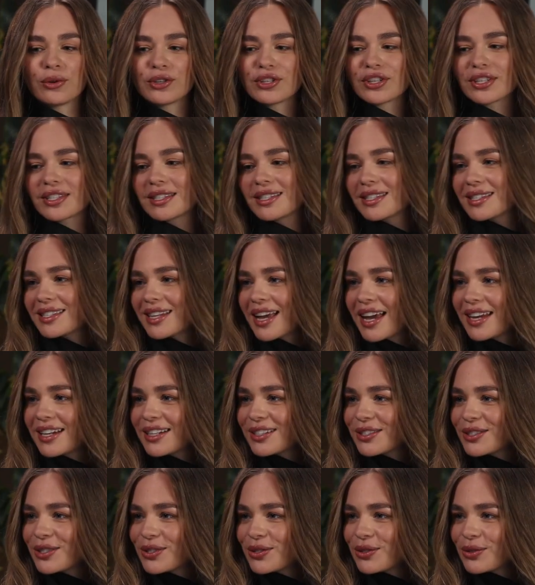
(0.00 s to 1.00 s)
we just
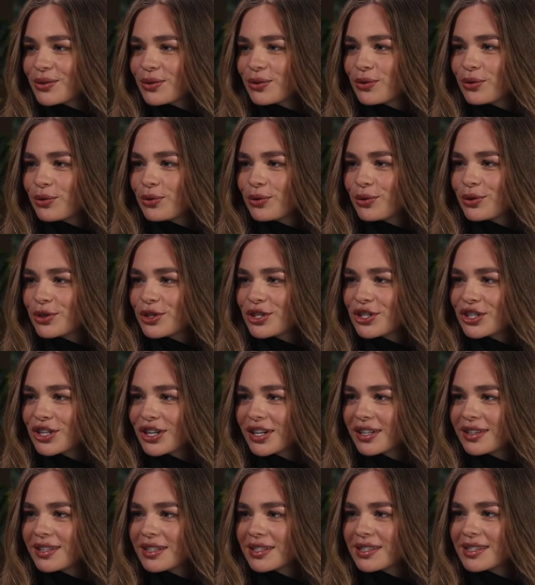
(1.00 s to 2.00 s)
decided to
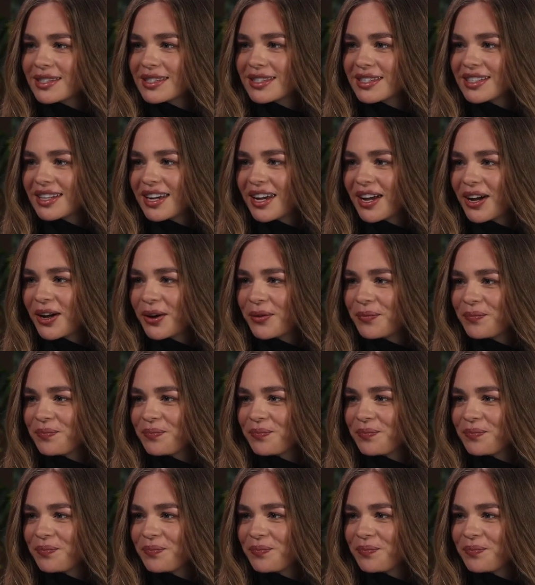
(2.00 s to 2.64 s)
share this